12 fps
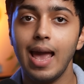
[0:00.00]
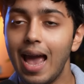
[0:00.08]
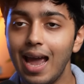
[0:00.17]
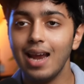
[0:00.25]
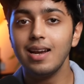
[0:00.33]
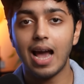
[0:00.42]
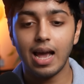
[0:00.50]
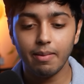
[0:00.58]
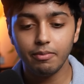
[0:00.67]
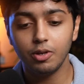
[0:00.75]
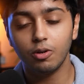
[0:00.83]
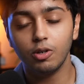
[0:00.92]
and I
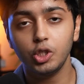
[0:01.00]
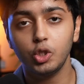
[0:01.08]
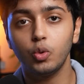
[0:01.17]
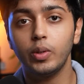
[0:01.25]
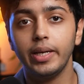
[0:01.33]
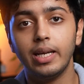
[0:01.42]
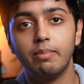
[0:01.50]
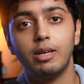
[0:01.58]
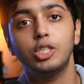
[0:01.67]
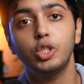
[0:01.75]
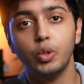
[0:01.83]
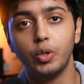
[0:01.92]
am here shooting in my
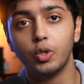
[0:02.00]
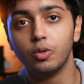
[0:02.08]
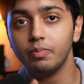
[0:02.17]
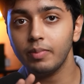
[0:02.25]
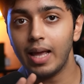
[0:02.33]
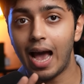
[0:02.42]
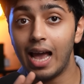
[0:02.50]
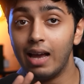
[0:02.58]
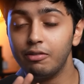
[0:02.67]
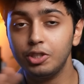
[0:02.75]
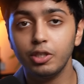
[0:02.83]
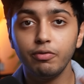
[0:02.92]
studio. I
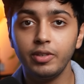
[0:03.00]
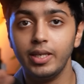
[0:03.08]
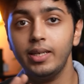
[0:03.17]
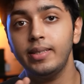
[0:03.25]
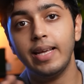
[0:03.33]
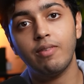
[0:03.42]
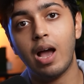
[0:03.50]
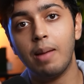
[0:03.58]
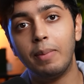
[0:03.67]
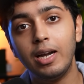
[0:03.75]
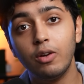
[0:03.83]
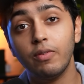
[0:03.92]
have shifted the
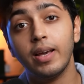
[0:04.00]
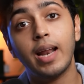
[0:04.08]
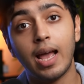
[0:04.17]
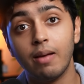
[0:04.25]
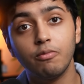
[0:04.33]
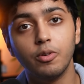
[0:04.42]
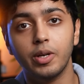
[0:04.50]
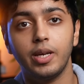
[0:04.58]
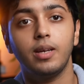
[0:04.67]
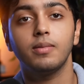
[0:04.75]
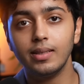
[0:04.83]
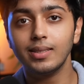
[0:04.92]
environment where I am
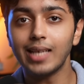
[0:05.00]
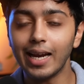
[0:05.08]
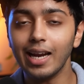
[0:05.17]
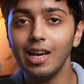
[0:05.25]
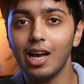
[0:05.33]
working. The second